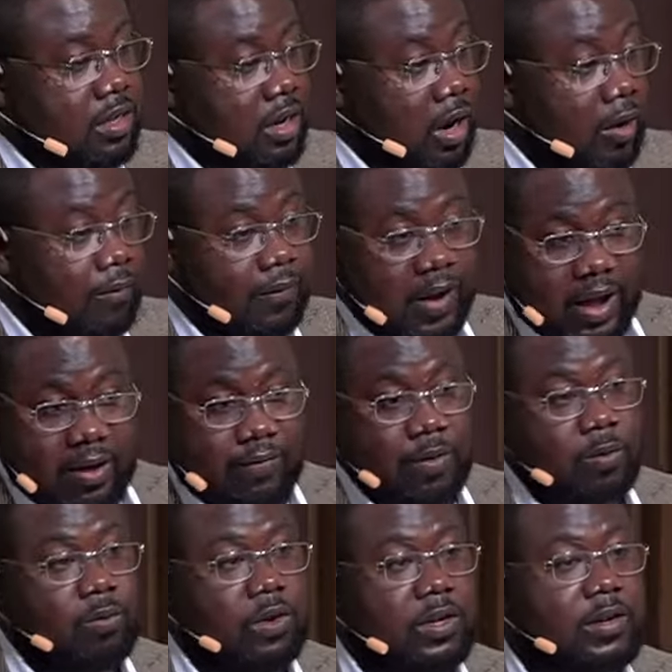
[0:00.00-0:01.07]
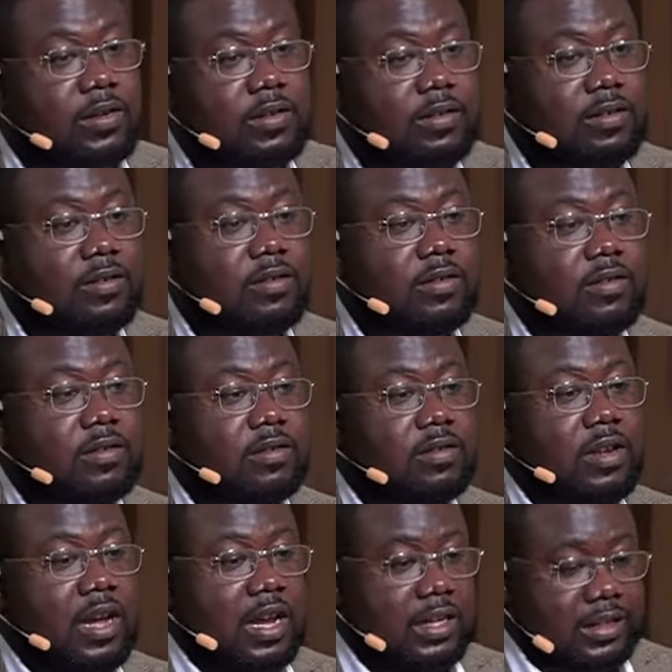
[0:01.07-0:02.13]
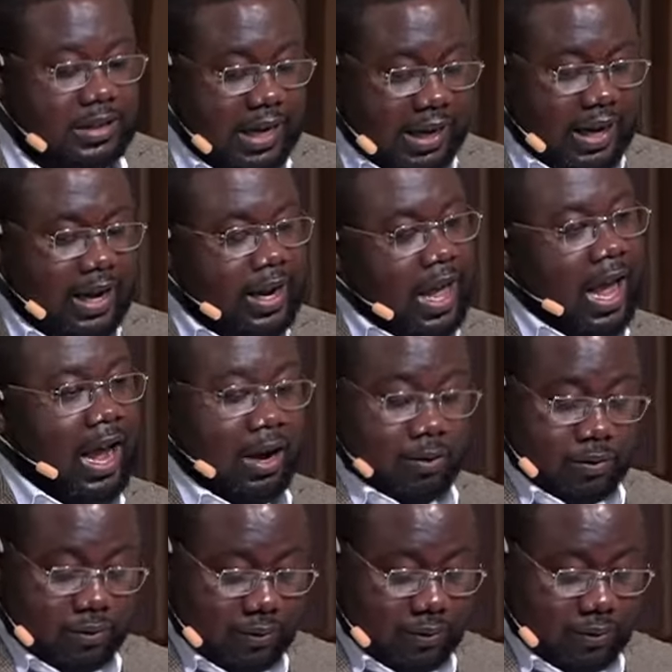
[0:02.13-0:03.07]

of everyone, taking out